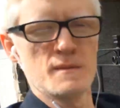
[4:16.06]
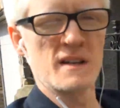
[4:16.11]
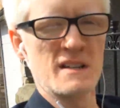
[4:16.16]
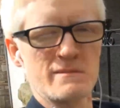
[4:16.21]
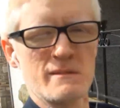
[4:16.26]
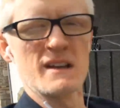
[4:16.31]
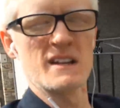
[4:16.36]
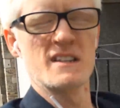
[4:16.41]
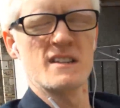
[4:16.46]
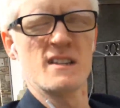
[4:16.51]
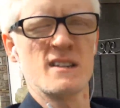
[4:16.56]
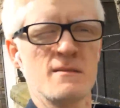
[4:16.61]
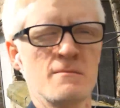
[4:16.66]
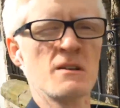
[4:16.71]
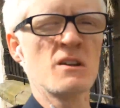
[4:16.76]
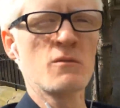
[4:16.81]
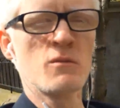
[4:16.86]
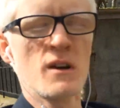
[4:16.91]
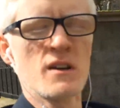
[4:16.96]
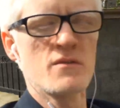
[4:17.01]
I'm expecting it to
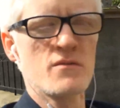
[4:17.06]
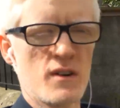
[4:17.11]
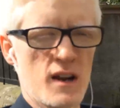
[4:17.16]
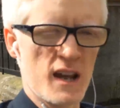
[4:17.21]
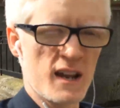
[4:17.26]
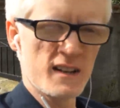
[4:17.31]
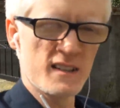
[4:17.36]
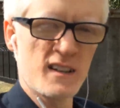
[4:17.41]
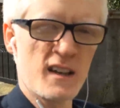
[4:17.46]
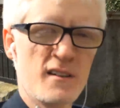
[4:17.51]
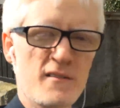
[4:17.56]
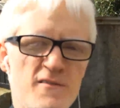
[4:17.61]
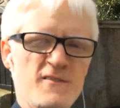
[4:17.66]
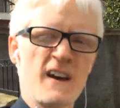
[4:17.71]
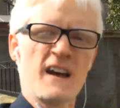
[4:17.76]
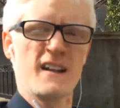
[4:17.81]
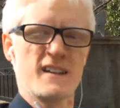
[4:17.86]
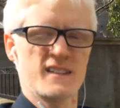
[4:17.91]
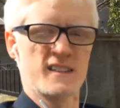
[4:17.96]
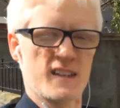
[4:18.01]
be quite red and
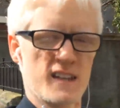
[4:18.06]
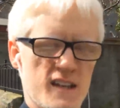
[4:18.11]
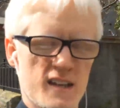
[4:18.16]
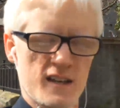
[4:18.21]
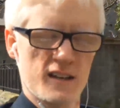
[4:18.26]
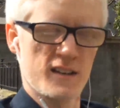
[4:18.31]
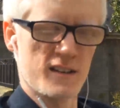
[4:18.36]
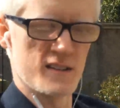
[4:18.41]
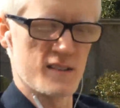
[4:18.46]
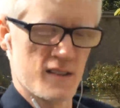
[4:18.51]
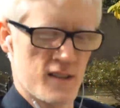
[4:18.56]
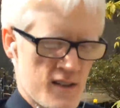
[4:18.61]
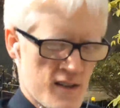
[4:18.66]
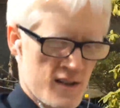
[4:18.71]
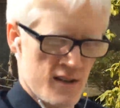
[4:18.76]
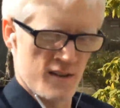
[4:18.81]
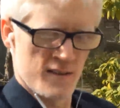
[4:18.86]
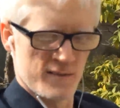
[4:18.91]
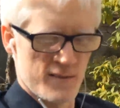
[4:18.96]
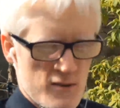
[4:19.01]
fancy, because
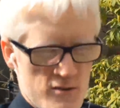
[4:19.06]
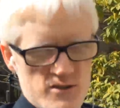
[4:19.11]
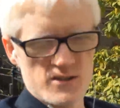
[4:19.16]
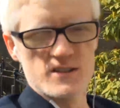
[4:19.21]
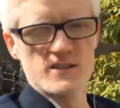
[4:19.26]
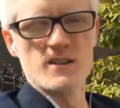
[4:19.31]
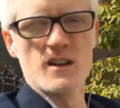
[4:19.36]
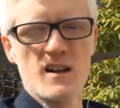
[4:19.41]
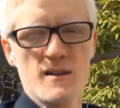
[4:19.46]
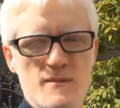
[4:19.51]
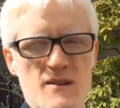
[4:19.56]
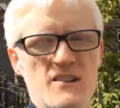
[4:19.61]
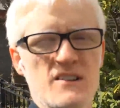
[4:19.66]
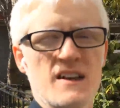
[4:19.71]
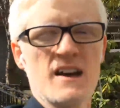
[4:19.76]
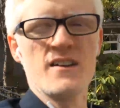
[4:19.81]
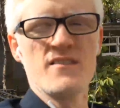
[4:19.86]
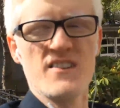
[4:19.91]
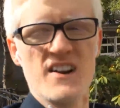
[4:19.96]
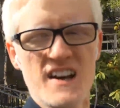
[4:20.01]
Virgin's all about
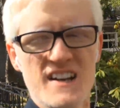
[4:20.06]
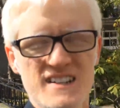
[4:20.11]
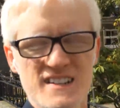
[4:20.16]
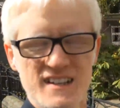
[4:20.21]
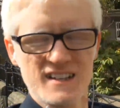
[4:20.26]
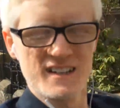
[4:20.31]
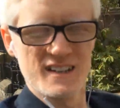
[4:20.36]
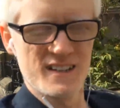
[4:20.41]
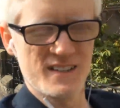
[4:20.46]
that red.